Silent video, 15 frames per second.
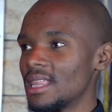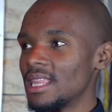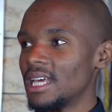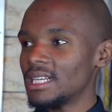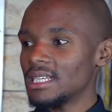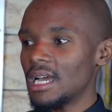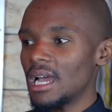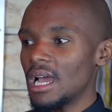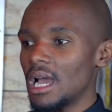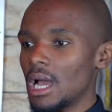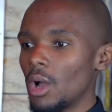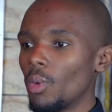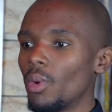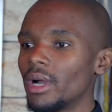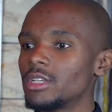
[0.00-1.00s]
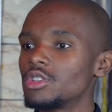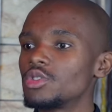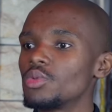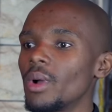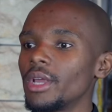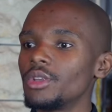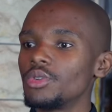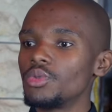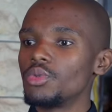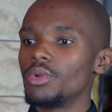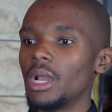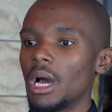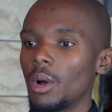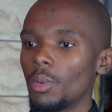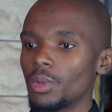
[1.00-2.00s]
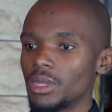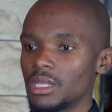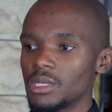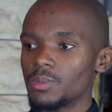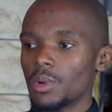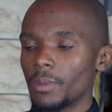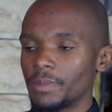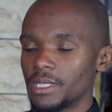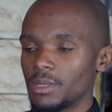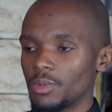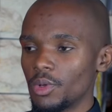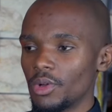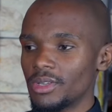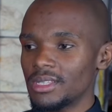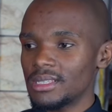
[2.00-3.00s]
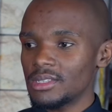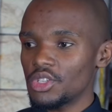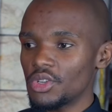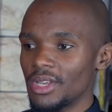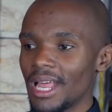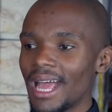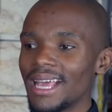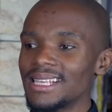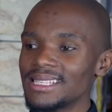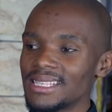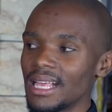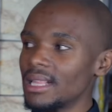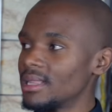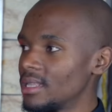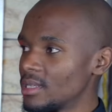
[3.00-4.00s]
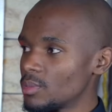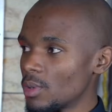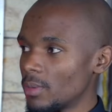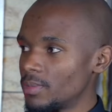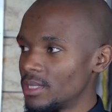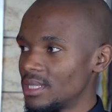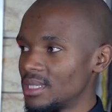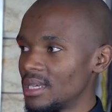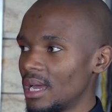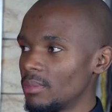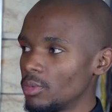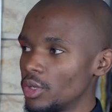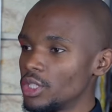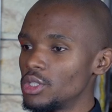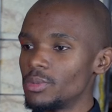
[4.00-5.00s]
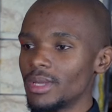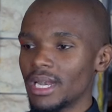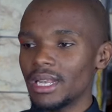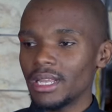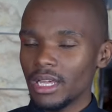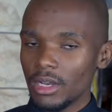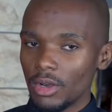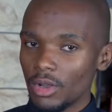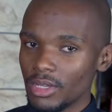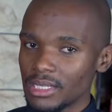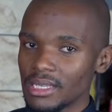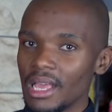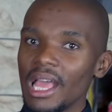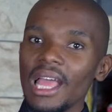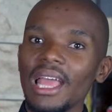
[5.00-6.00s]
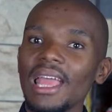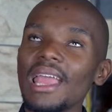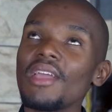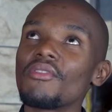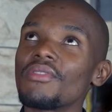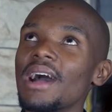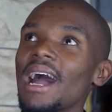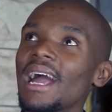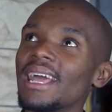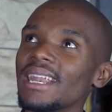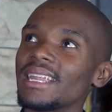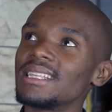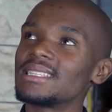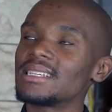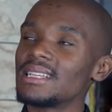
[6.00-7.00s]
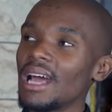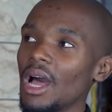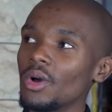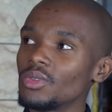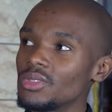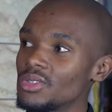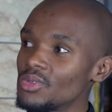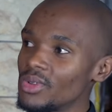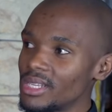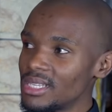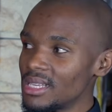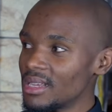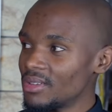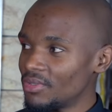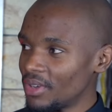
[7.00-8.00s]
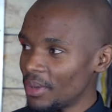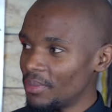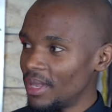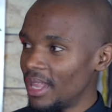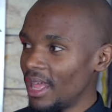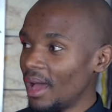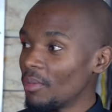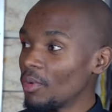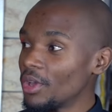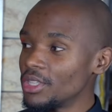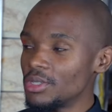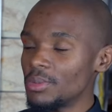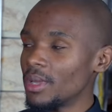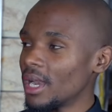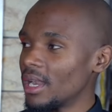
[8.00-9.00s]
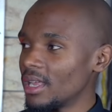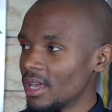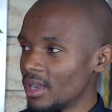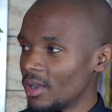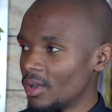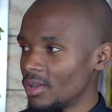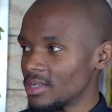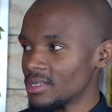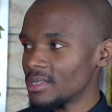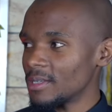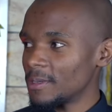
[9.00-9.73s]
That what do I do now with this property? Because should I sell this property, I'm going to be running at a loss. If I rent it out to a single family, I'm going to be running at a loss.